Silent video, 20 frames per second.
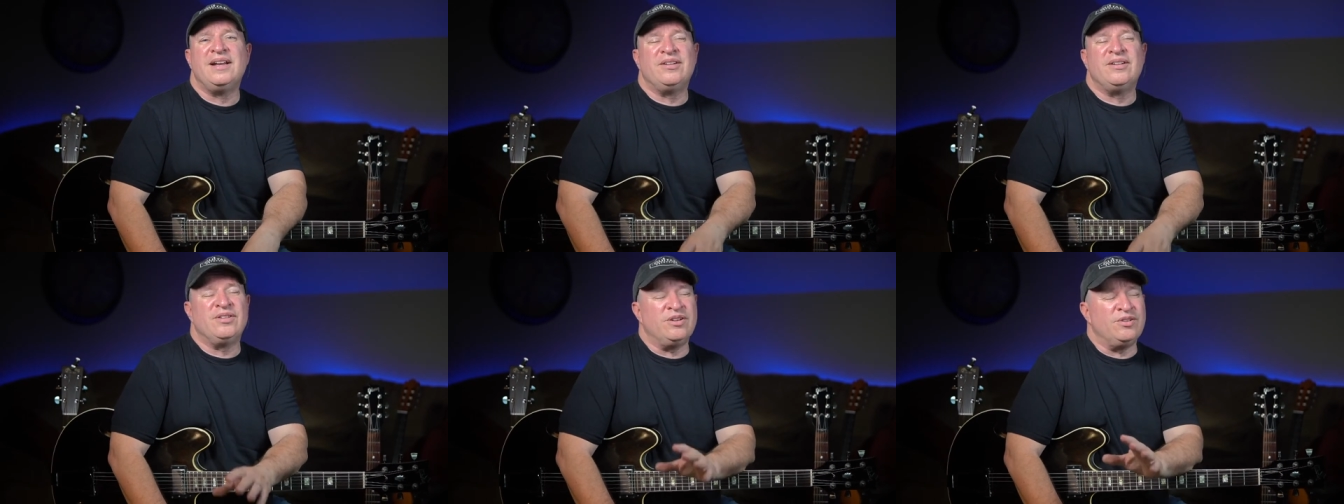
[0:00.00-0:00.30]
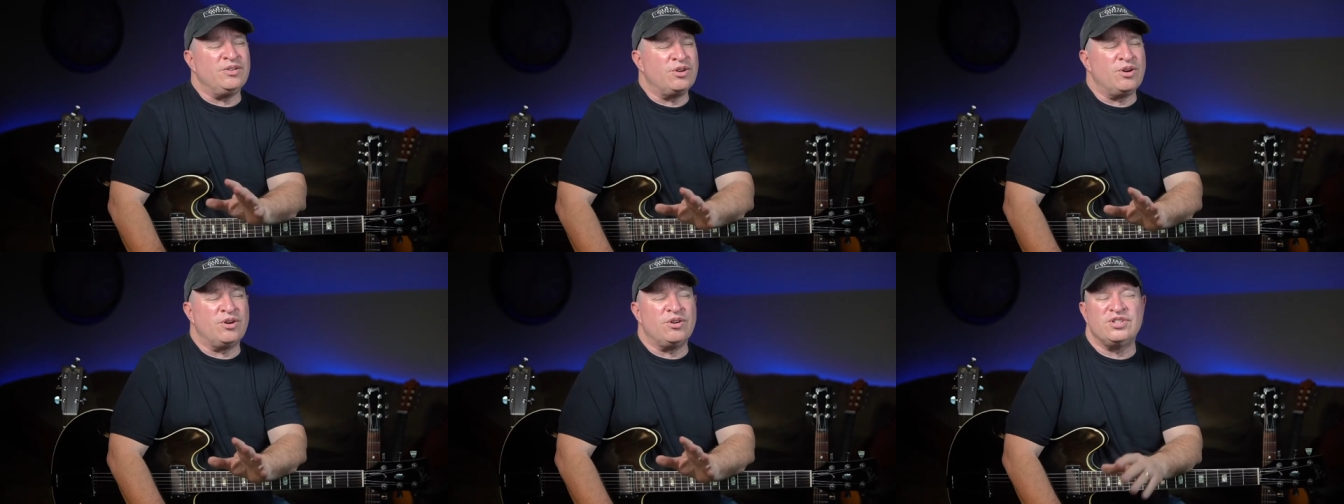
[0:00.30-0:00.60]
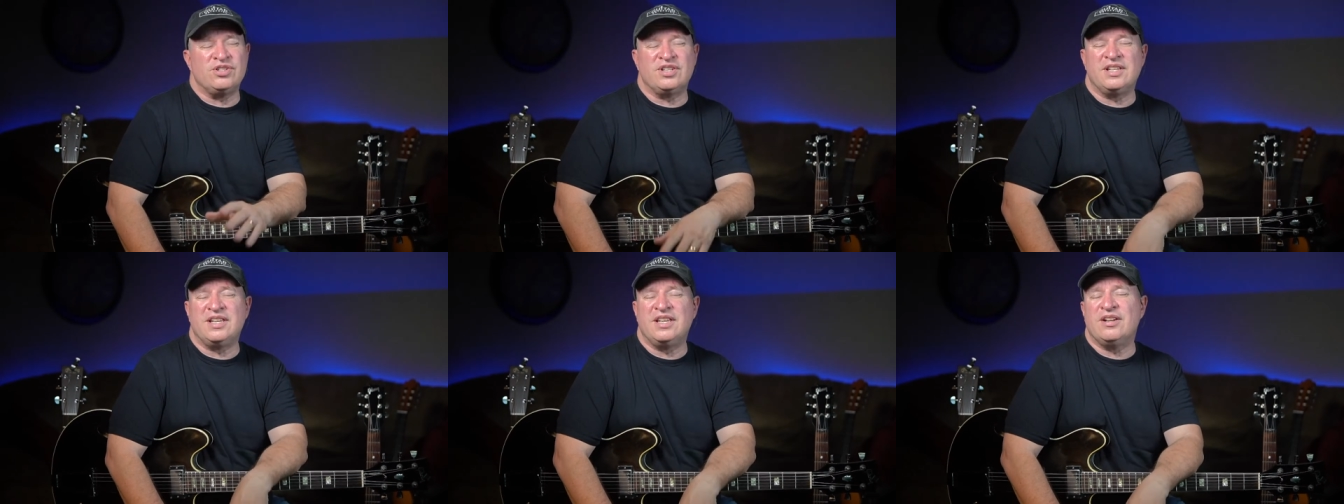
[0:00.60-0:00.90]
I
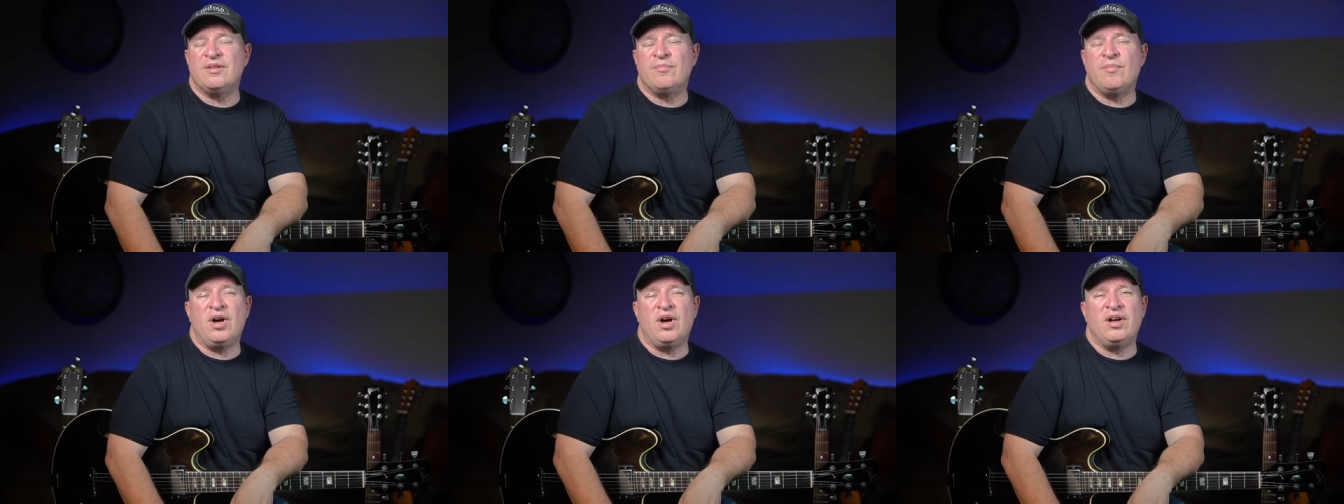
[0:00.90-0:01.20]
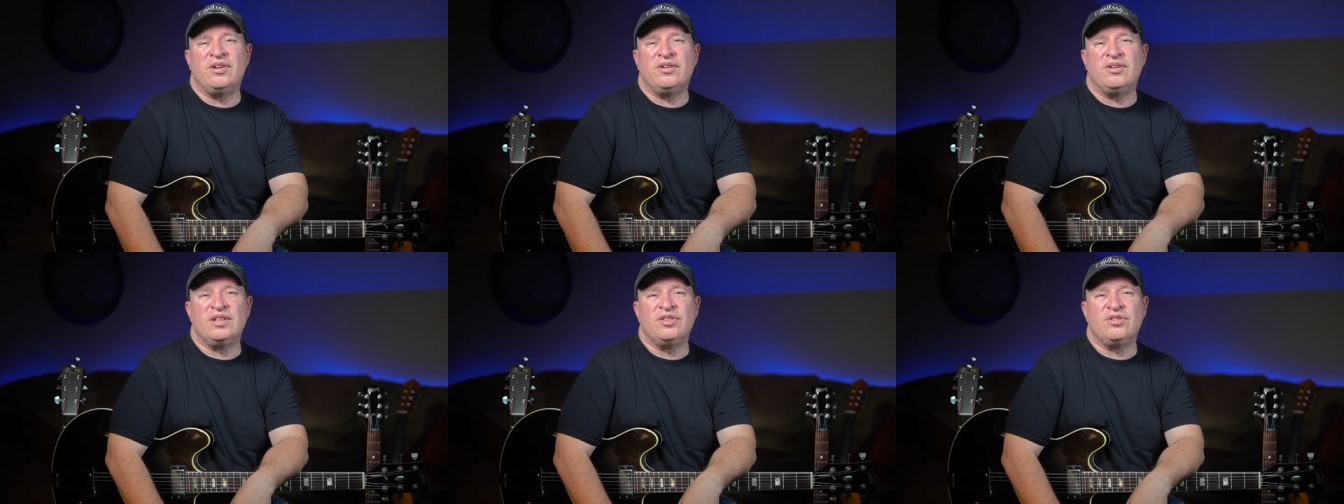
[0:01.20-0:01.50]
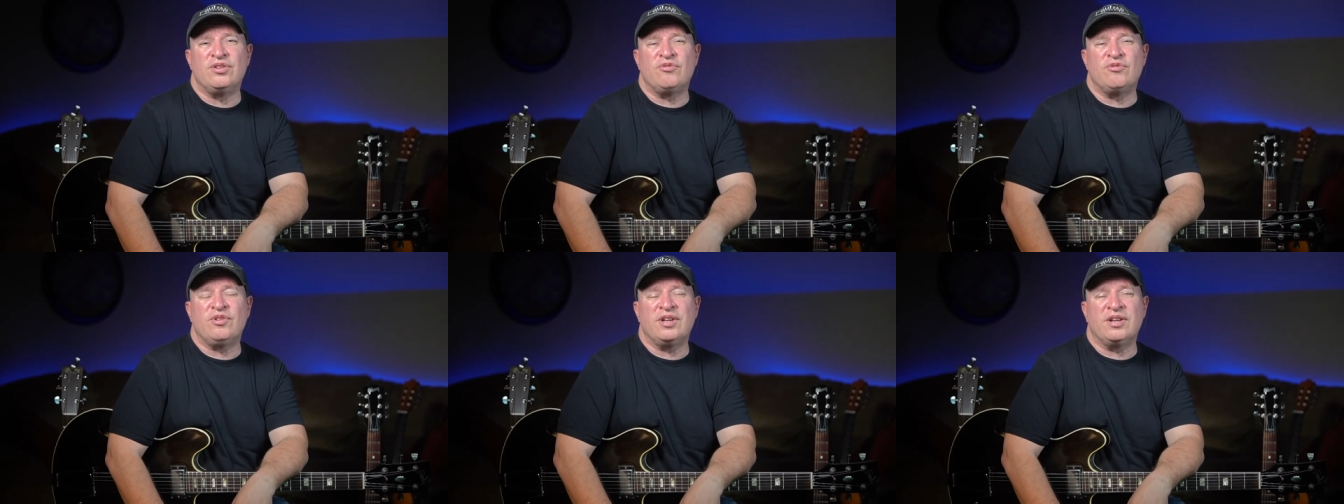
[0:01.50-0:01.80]
encourage you to get them
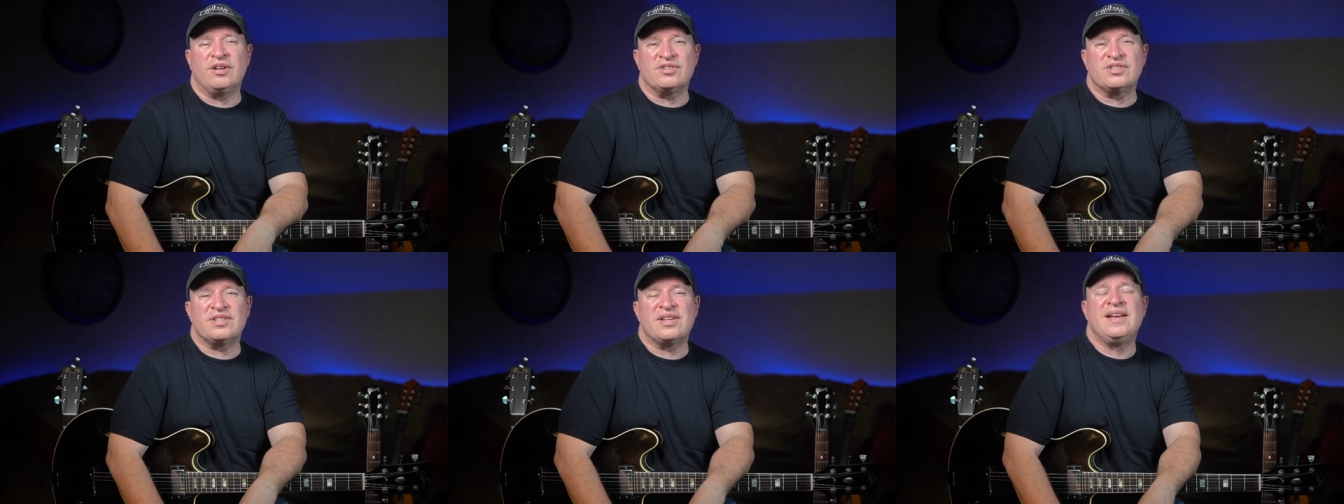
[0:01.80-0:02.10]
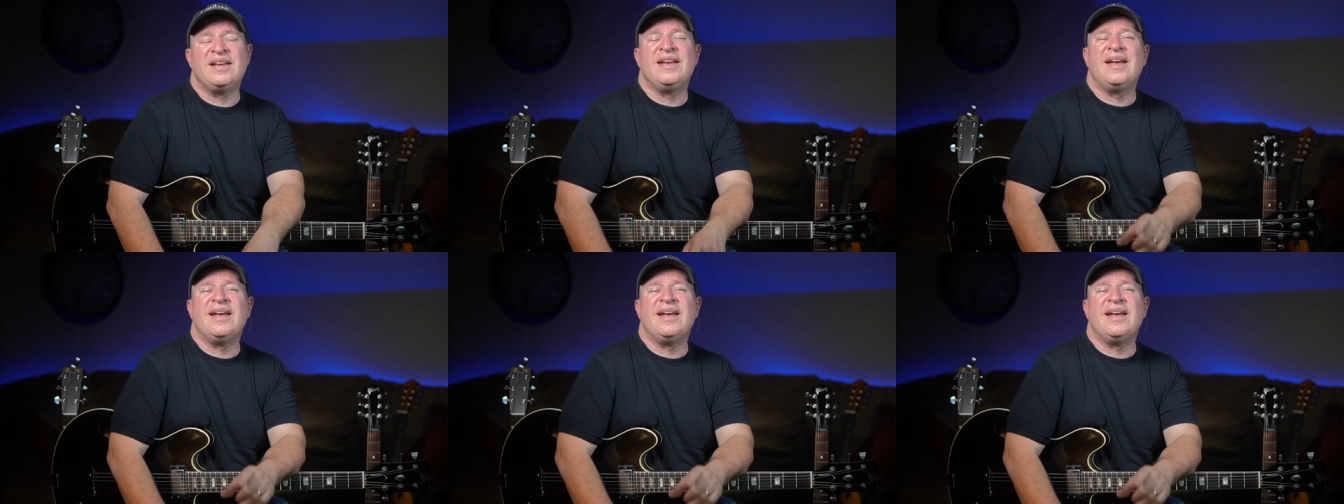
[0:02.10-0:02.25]
underneath your fingers.